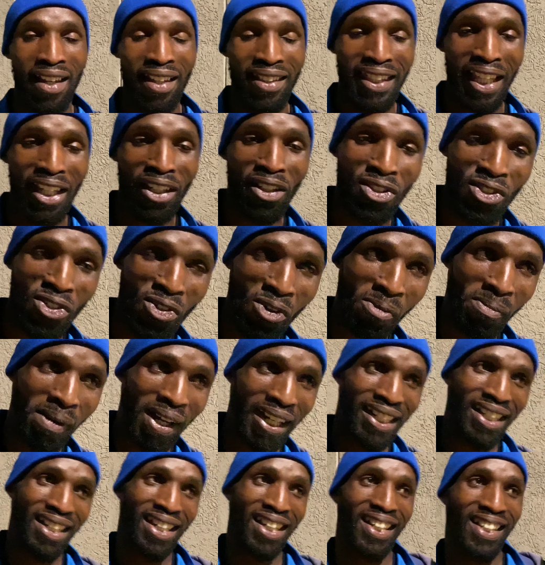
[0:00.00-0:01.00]
Thank you so
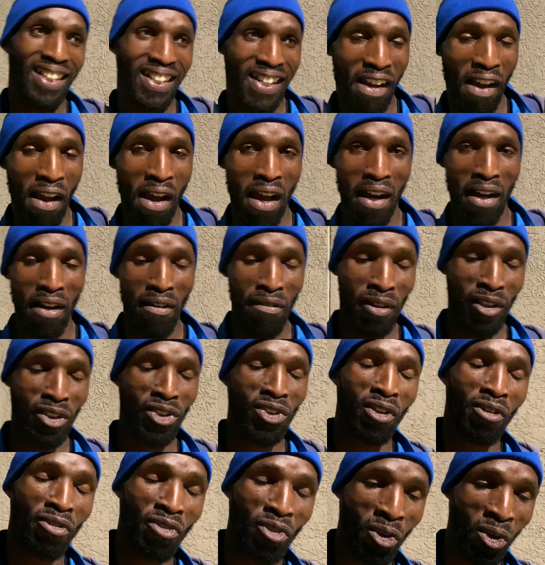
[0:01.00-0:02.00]
much, first
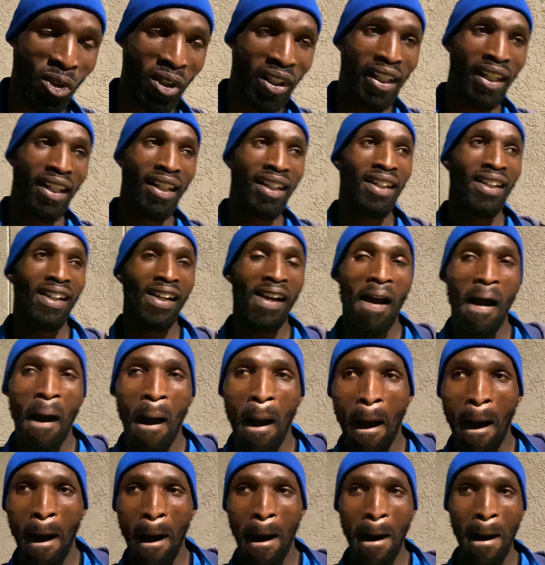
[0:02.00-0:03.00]
of all.
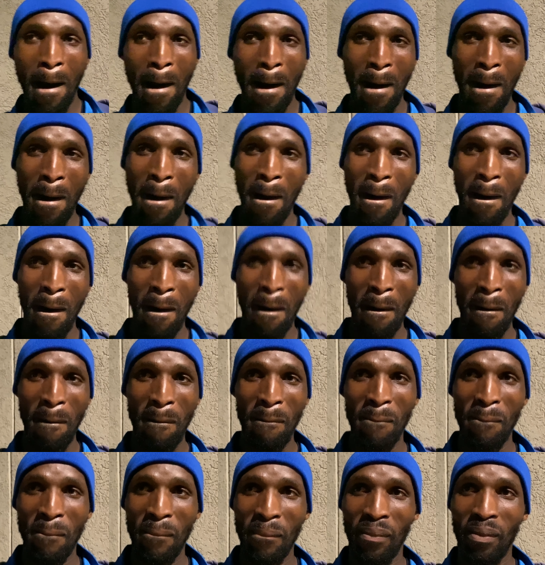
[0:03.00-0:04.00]
Um,
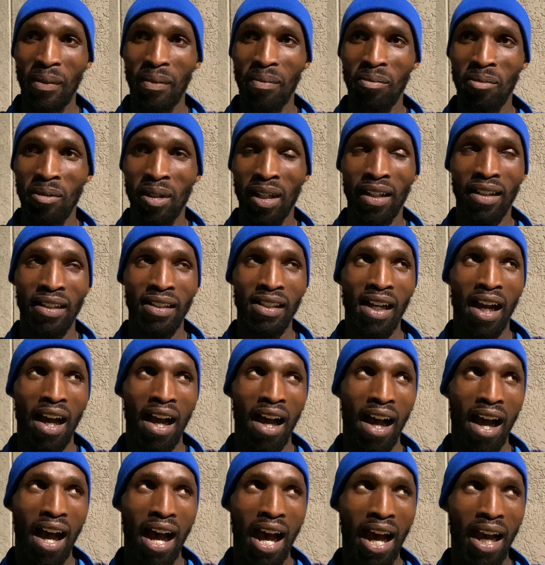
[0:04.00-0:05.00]

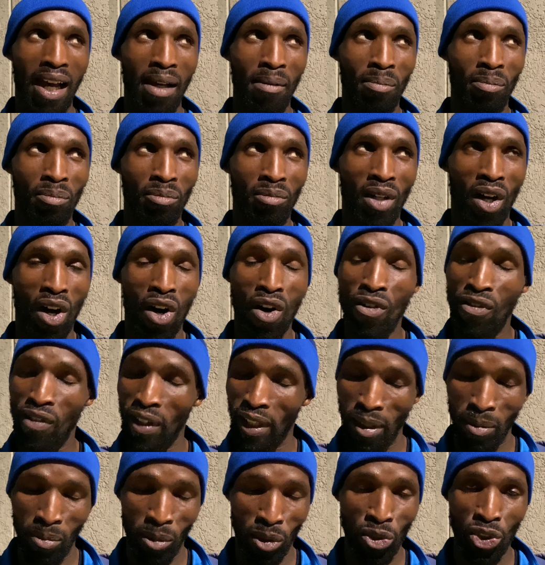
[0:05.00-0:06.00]
I'm over
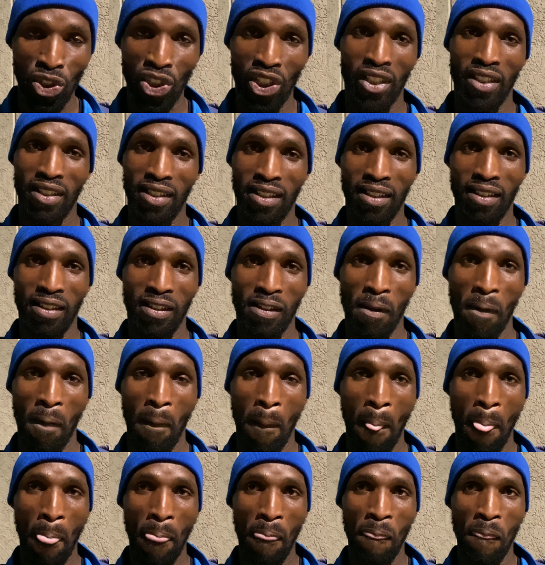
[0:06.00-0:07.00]
emotional.
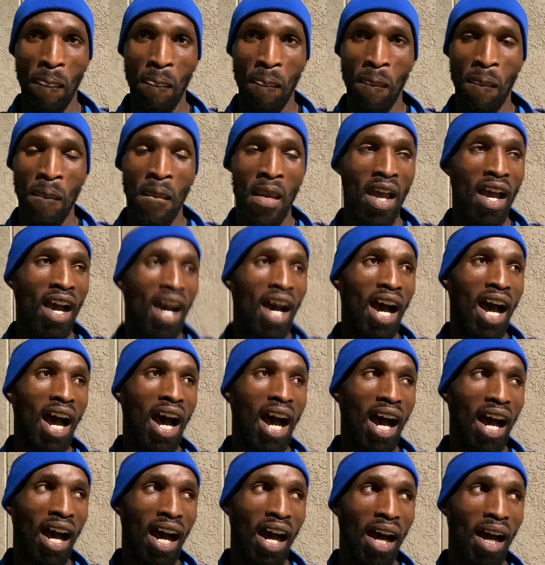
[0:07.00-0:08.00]

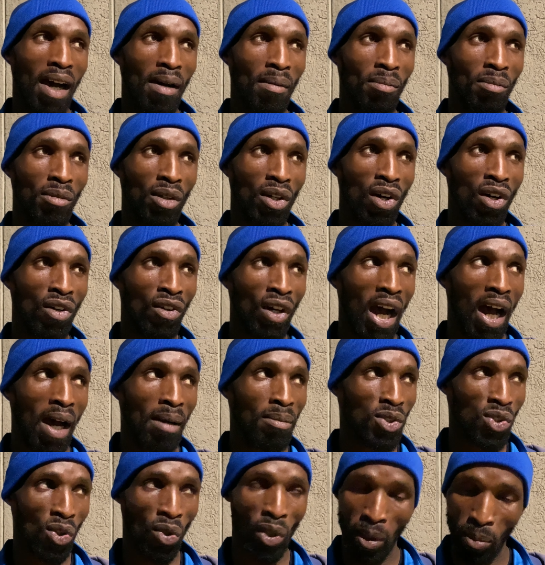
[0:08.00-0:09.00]
Um, oh,
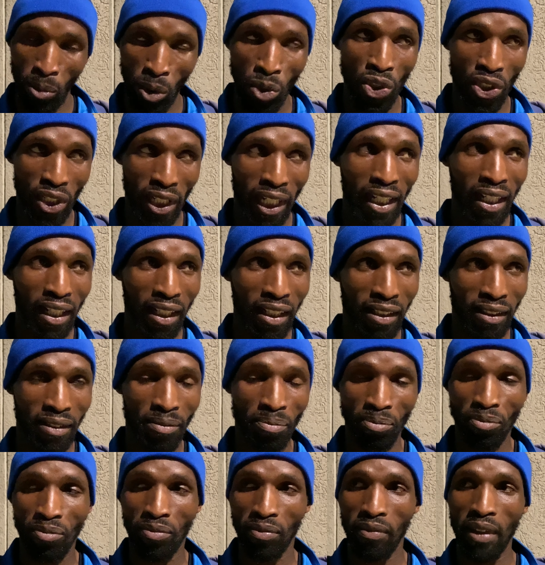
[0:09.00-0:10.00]
I'm so emotional
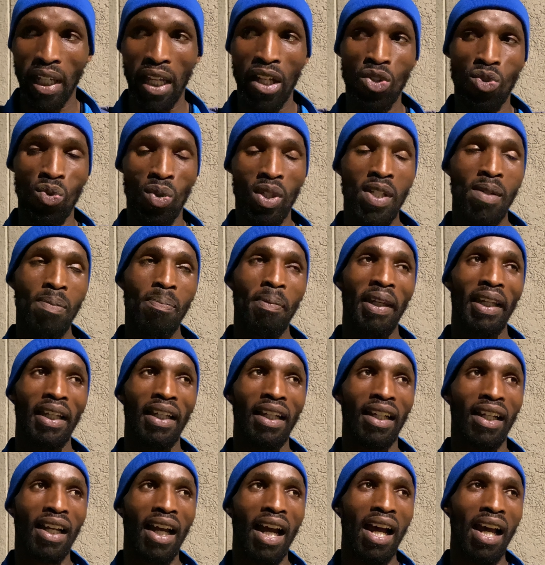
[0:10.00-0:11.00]
as we speak.
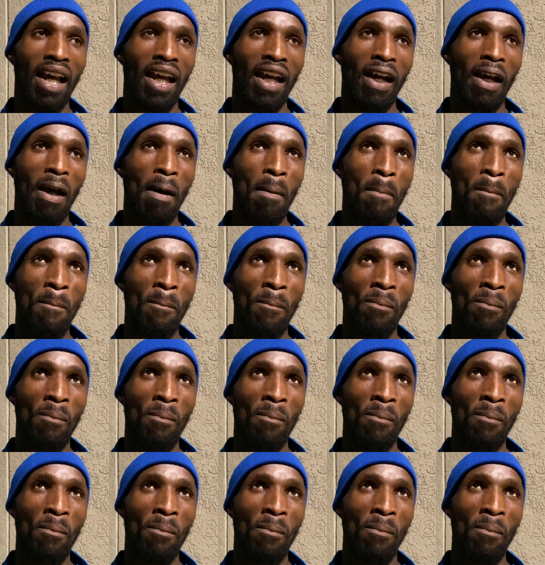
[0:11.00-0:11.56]
Um,